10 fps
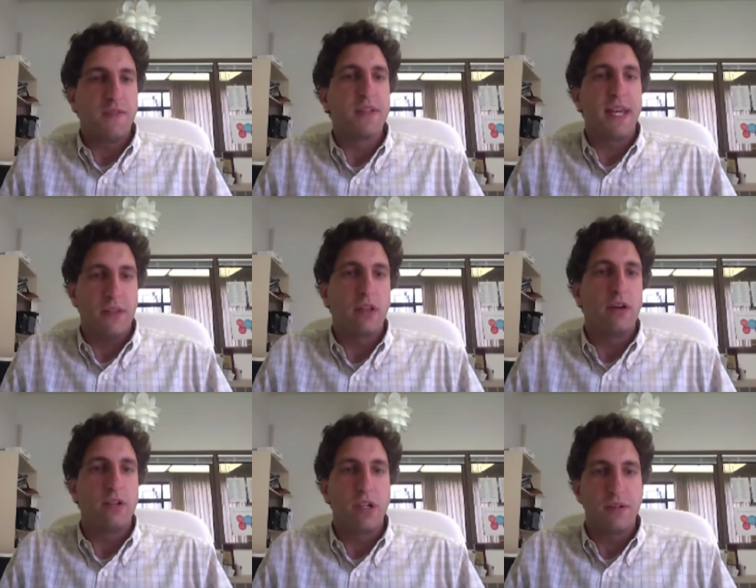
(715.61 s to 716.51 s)
Feels like the
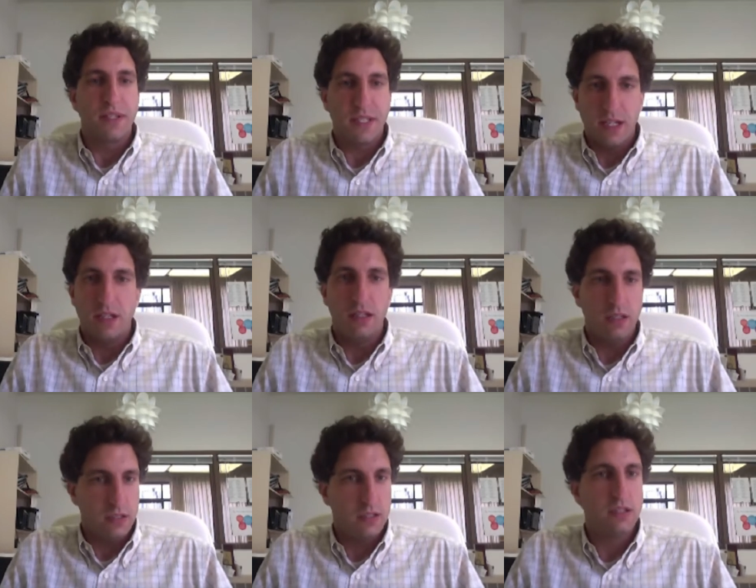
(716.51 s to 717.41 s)
literature is
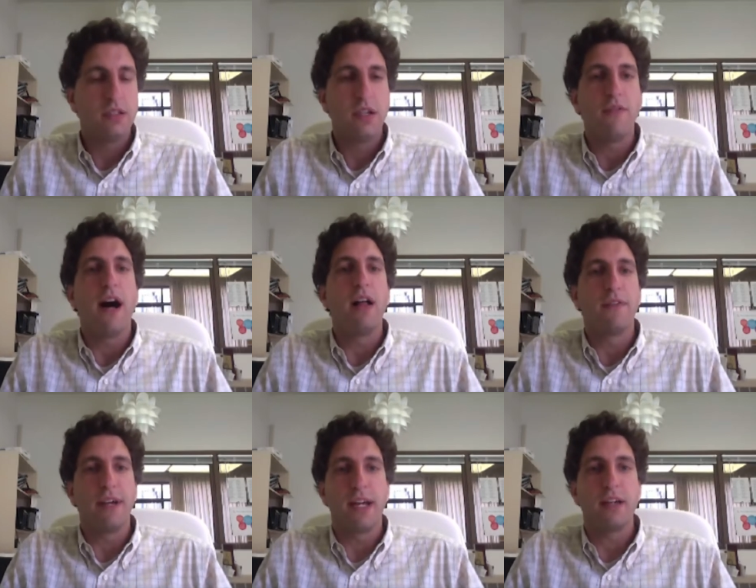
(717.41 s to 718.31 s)
still
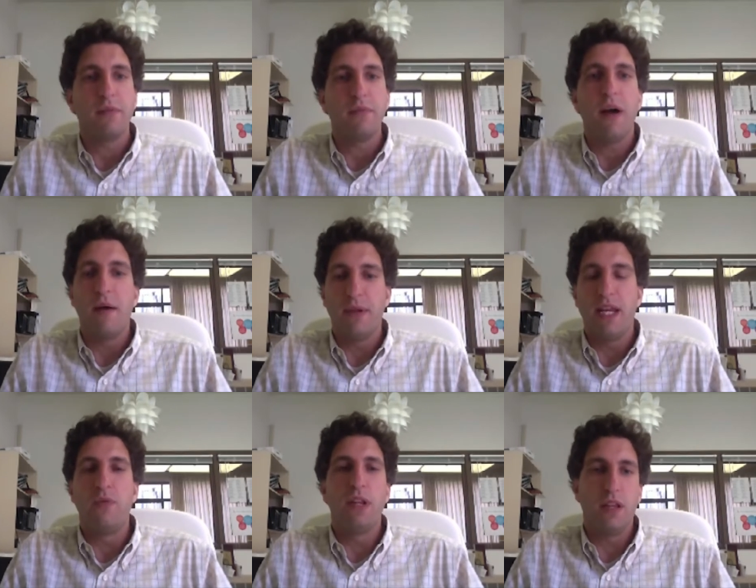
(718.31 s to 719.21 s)
evolving, but
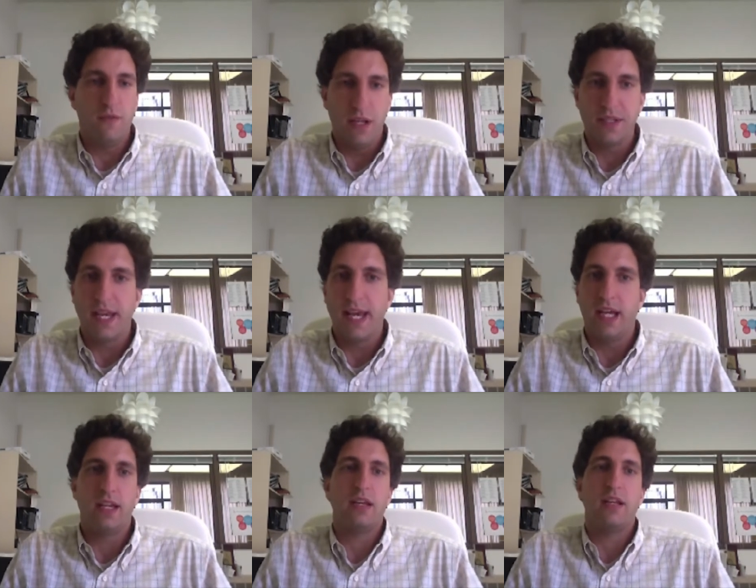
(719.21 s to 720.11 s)
he really feels
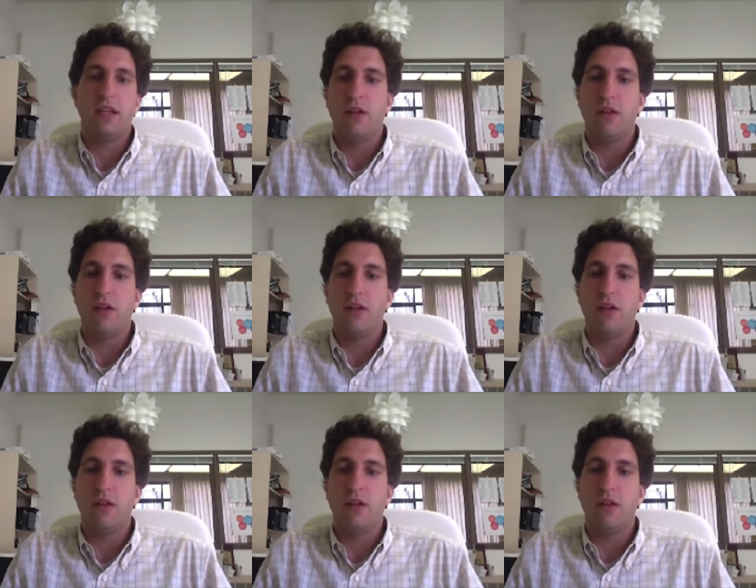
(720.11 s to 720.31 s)
like